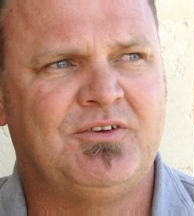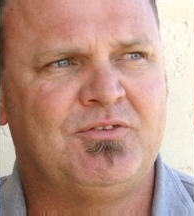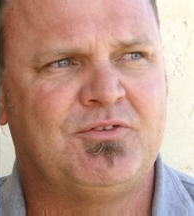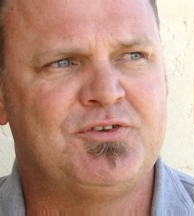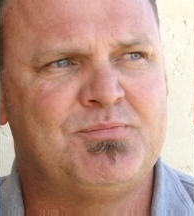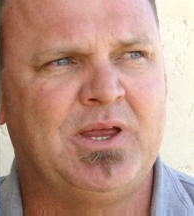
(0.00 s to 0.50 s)

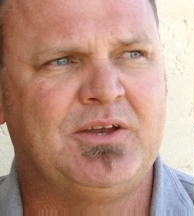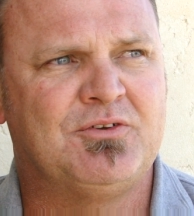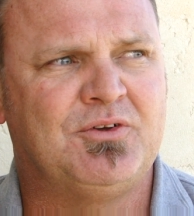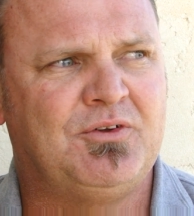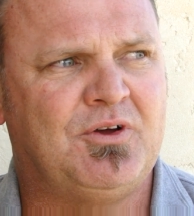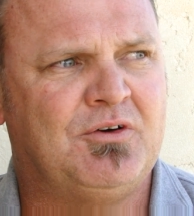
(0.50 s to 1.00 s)
respect
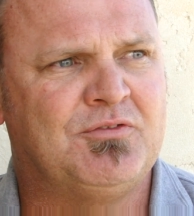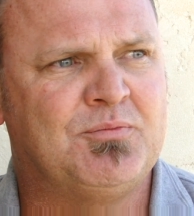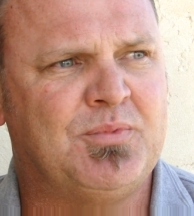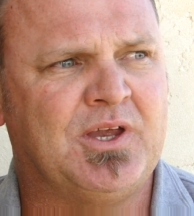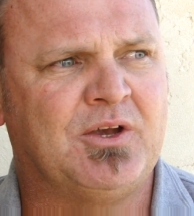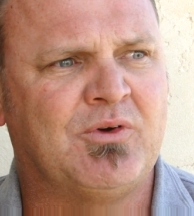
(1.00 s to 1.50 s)
of it
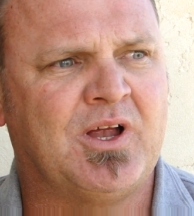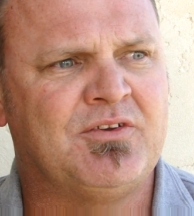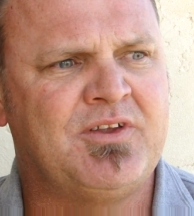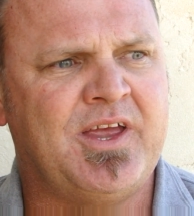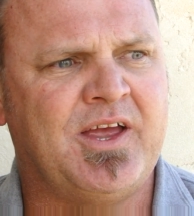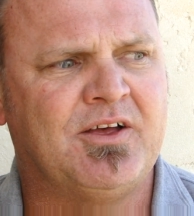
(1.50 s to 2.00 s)
being run
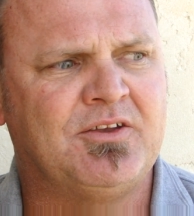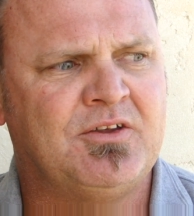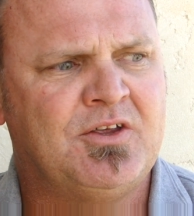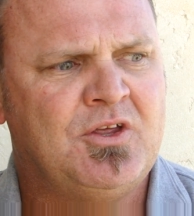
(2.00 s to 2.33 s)
down.